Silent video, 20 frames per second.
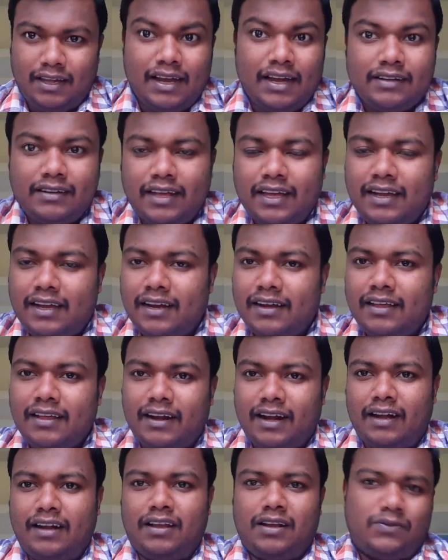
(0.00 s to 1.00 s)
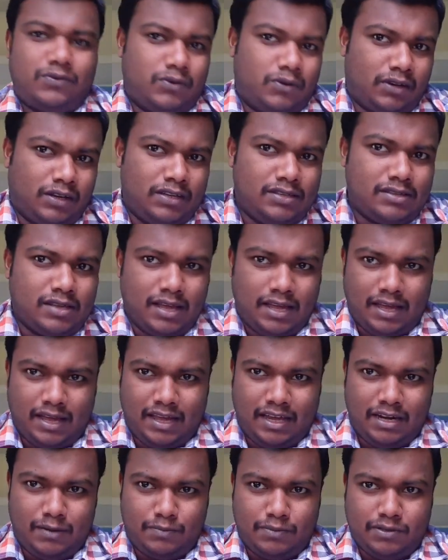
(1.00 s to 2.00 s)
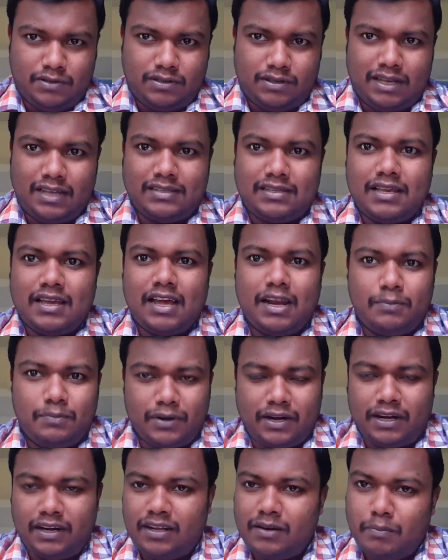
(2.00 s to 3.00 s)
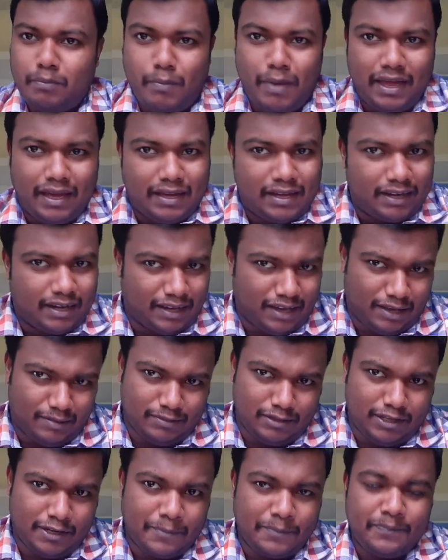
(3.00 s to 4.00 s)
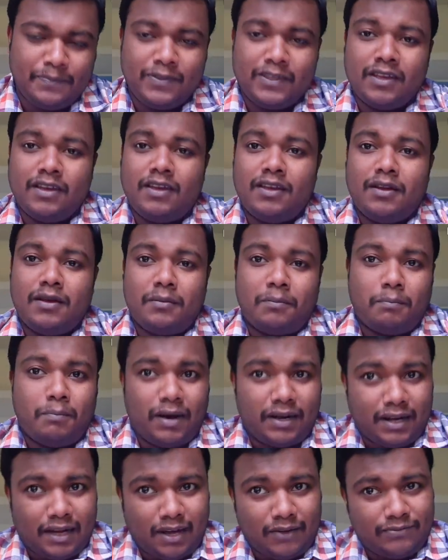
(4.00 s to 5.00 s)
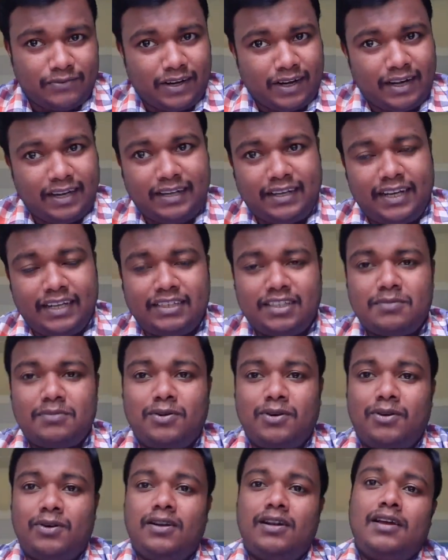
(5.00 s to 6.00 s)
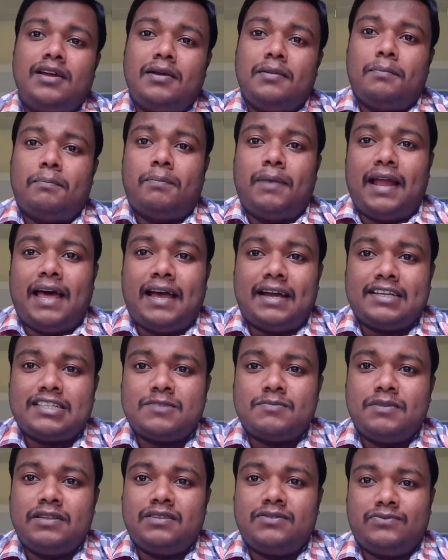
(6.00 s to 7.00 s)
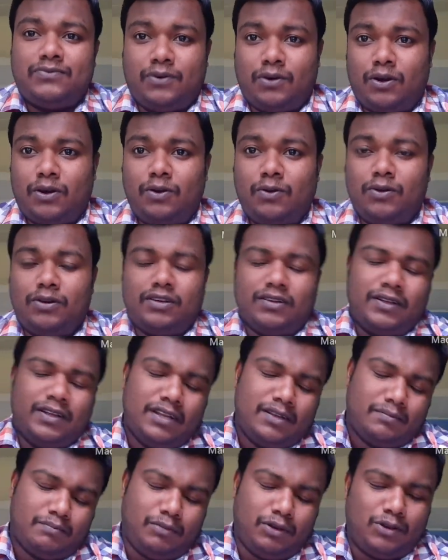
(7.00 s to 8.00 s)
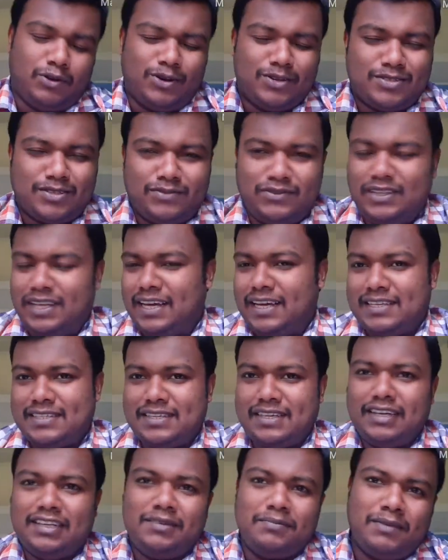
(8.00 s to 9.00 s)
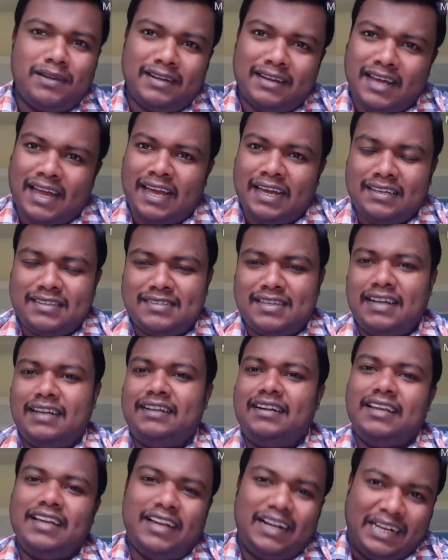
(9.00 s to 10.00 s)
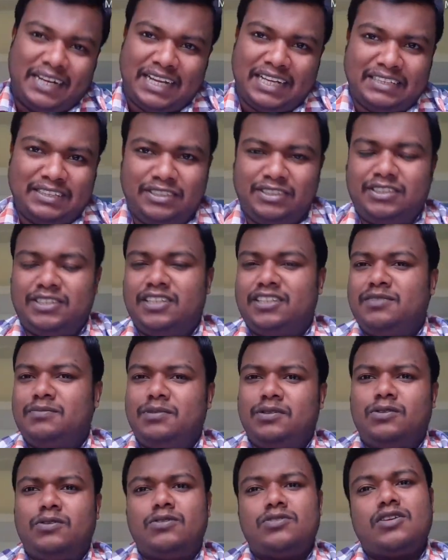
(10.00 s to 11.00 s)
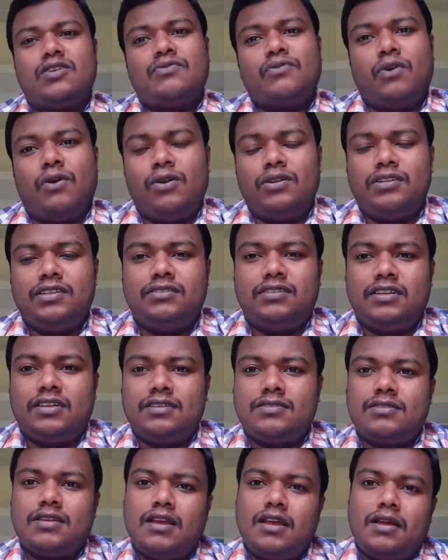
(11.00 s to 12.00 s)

had taken a runner for his help. As a help runner, baker came there. But after hitting the ball, blacksmith forgot, because of the excitement, anxiety, tension, because of all the things,